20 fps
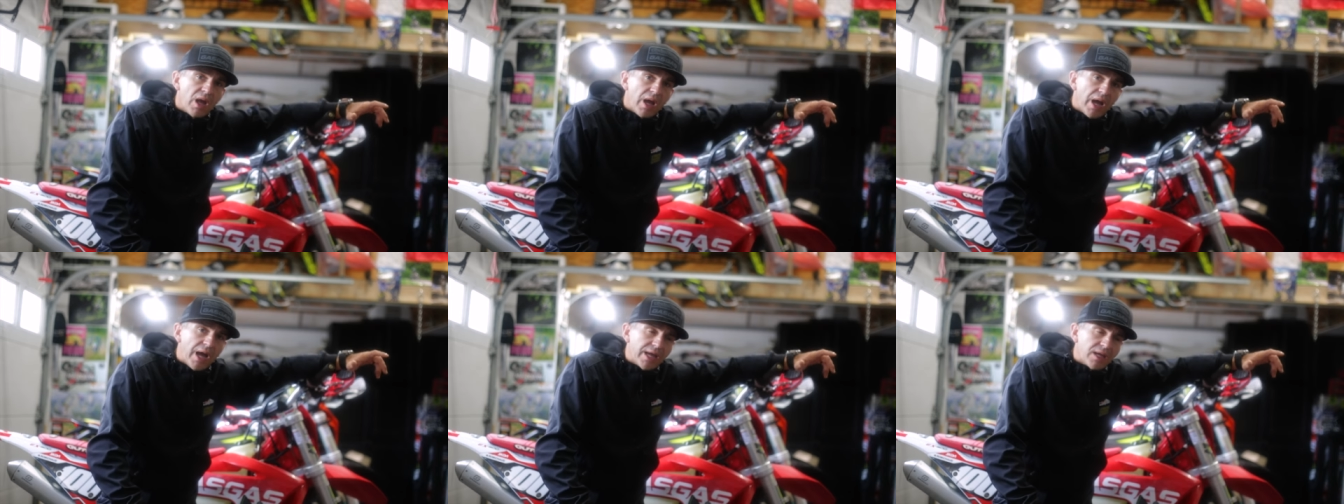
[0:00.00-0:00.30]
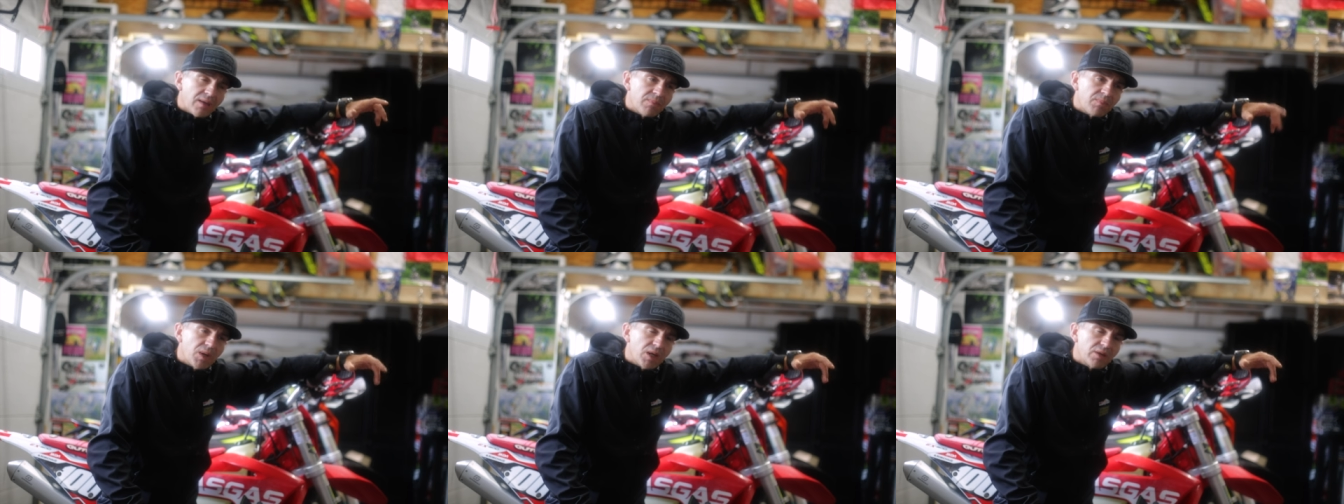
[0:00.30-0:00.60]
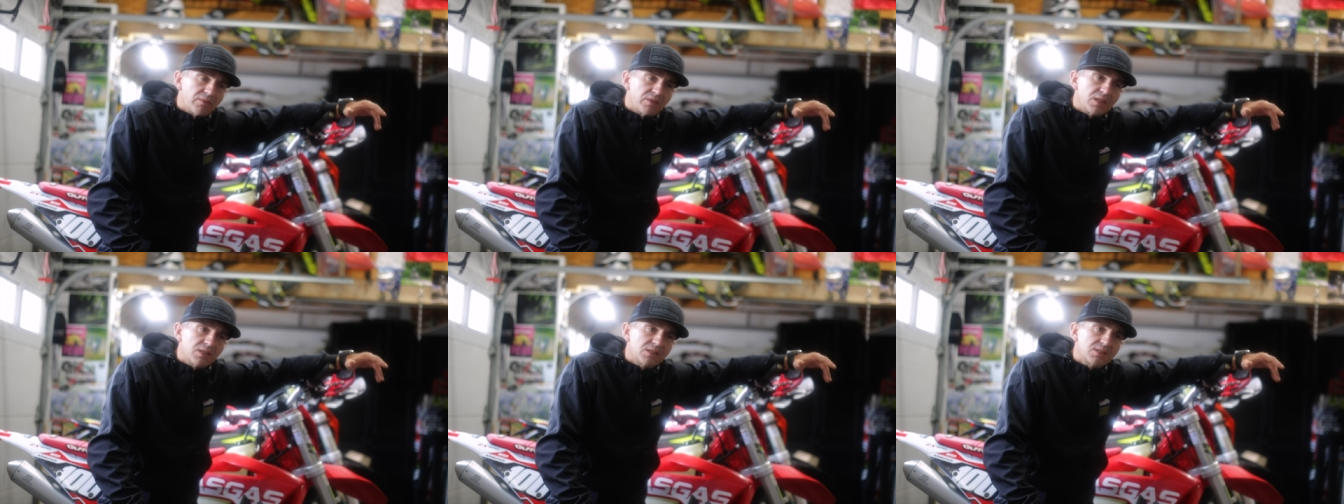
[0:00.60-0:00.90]
I
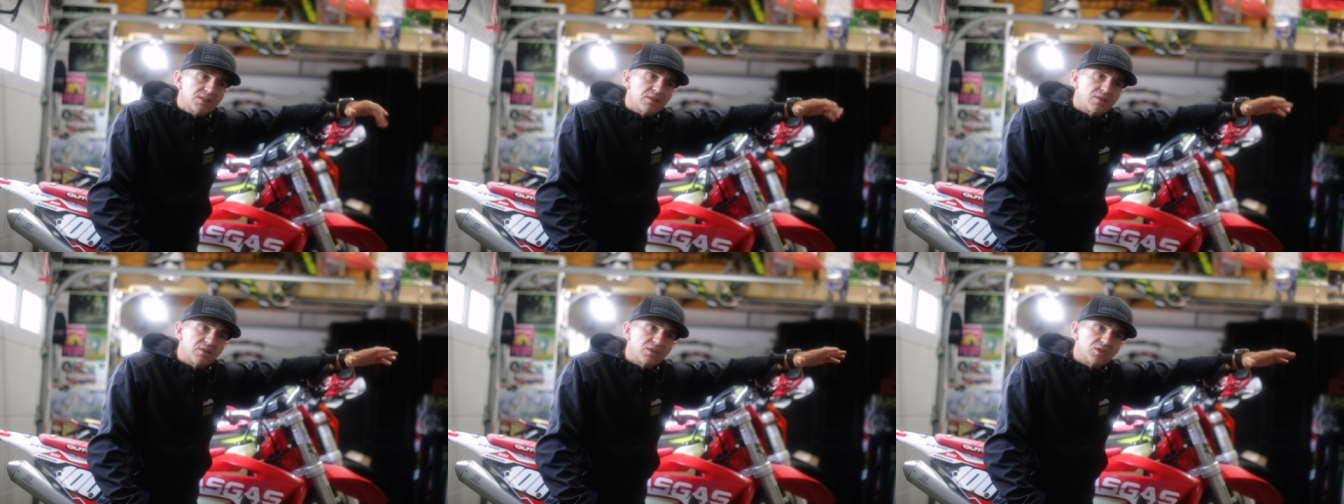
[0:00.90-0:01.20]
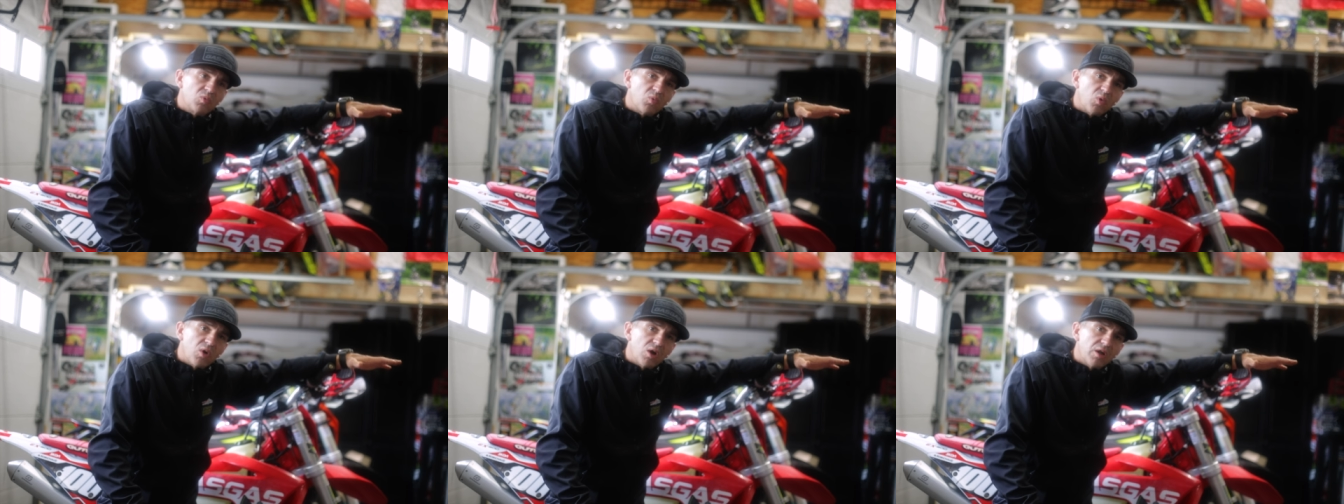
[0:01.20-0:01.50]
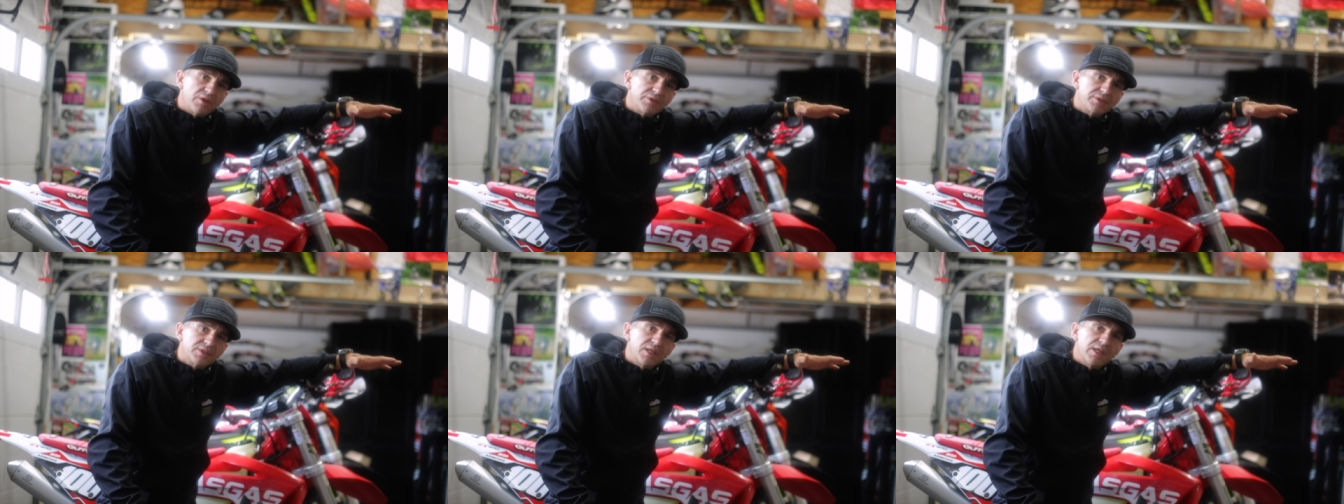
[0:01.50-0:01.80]
compared this to the
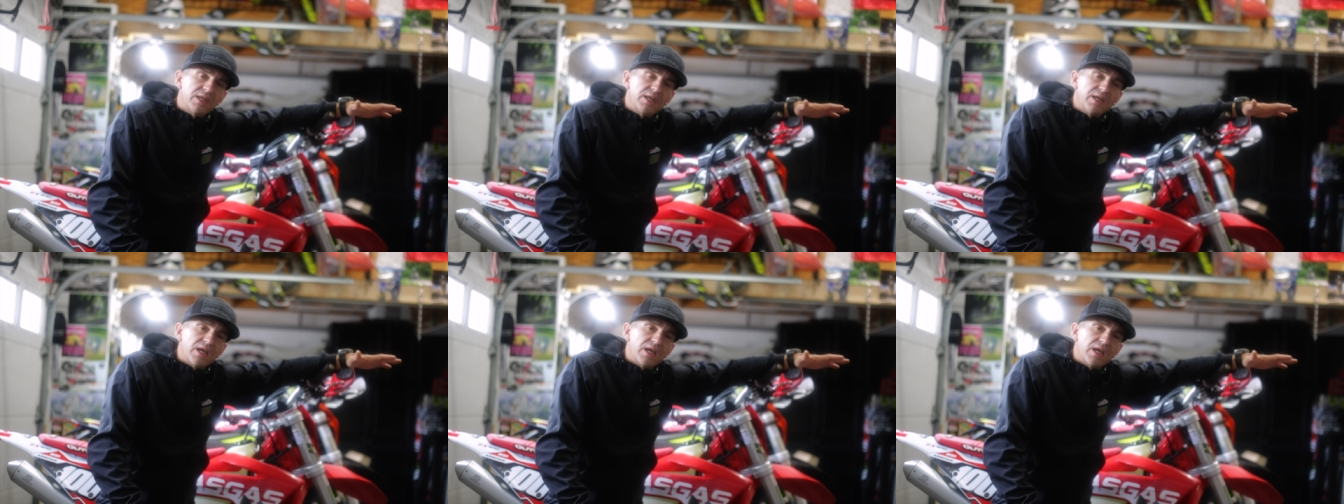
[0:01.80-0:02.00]
DeWalt